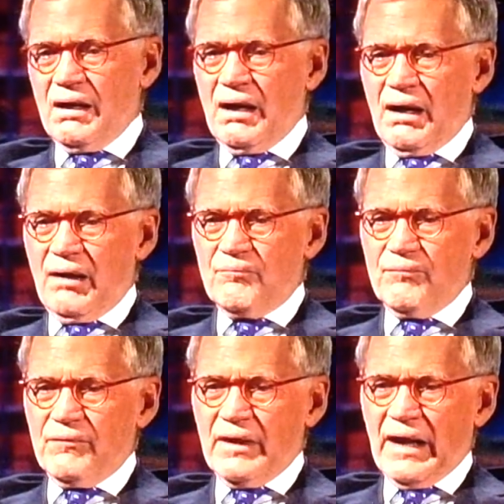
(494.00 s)
uh,
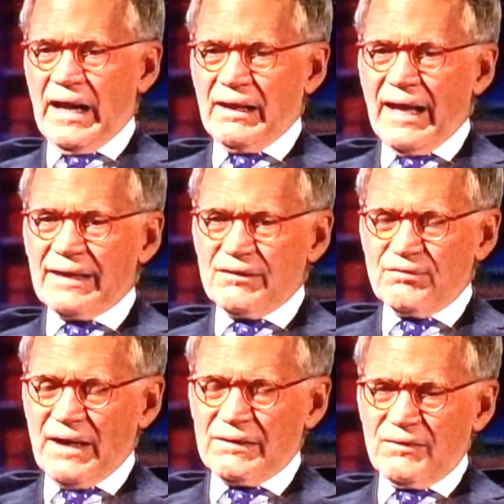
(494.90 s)
and I liked the
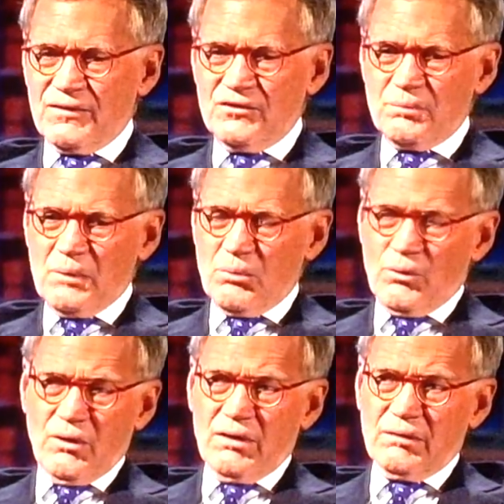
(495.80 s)
fact that these
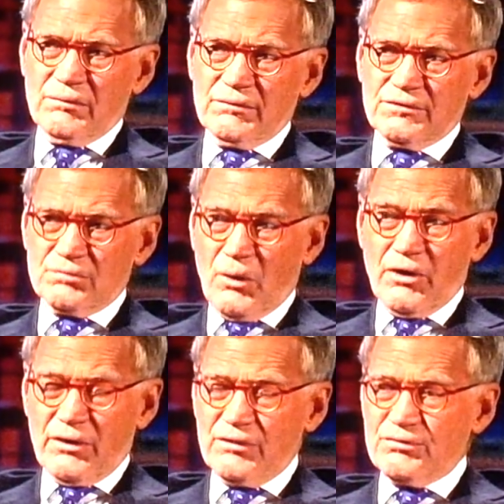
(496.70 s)
people were all
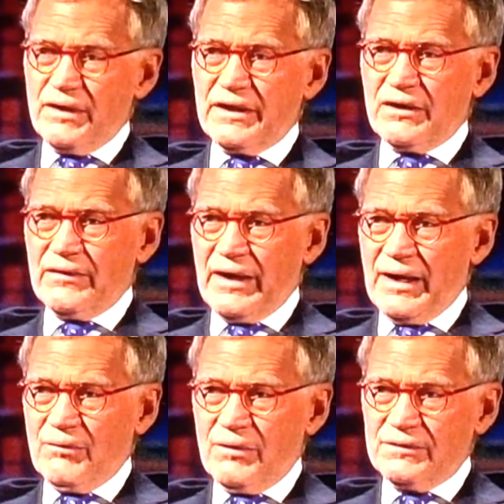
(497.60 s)
smarter and funnier than
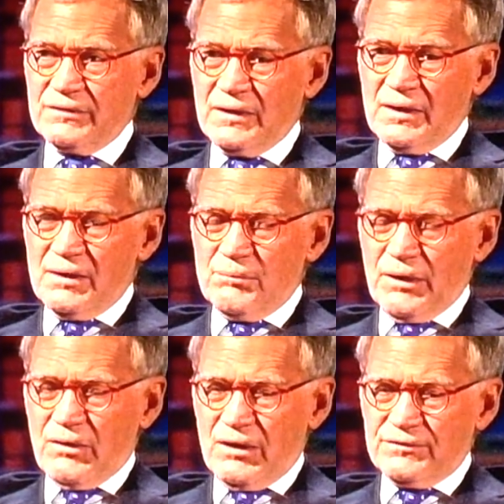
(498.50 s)
I was,
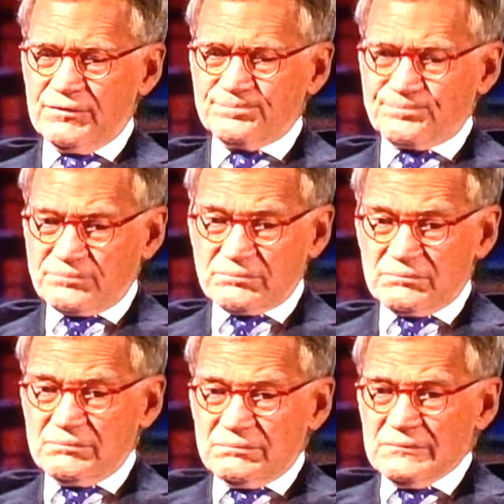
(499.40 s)
because.
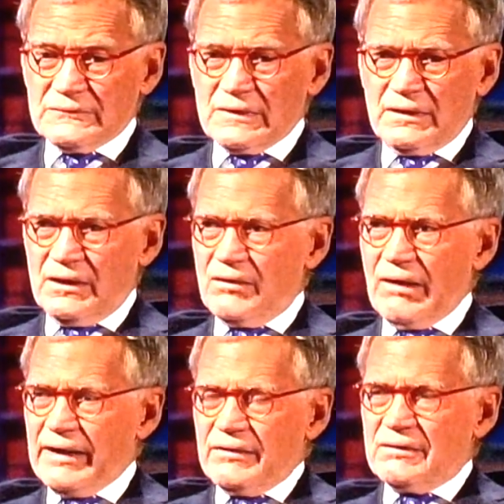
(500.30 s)
You
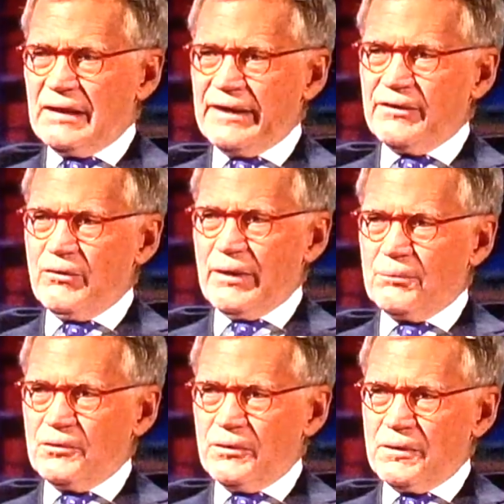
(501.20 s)
know, I don't. I don't. Is this
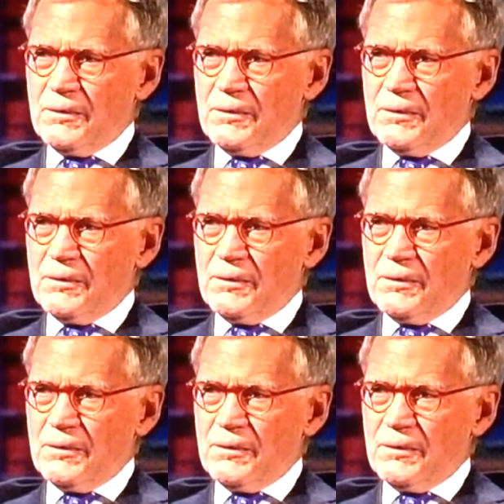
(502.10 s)
just